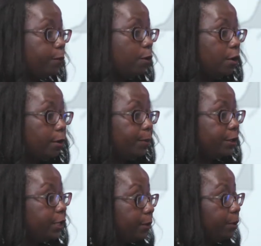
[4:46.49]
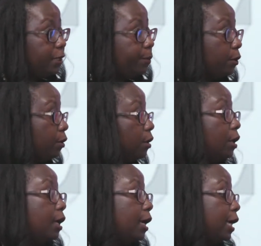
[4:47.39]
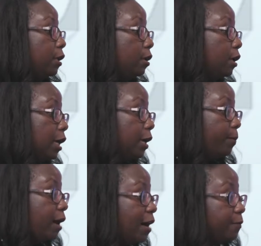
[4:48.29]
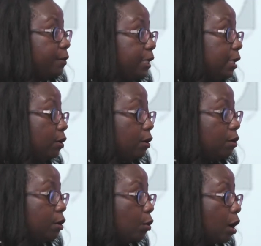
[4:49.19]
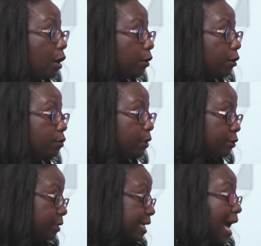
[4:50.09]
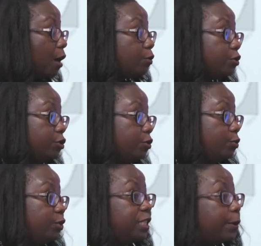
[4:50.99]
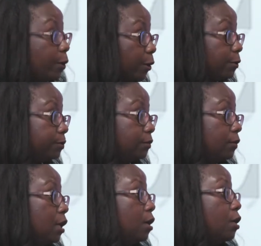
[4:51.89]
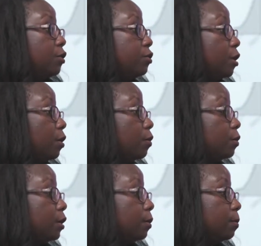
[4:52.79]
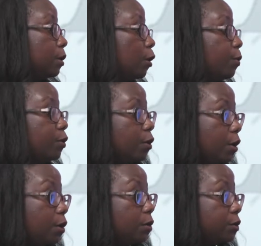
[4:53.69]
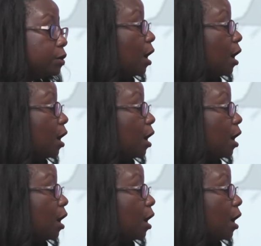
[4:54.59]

4 billion people in uh, poverty or no hunger down to zero. So the global goals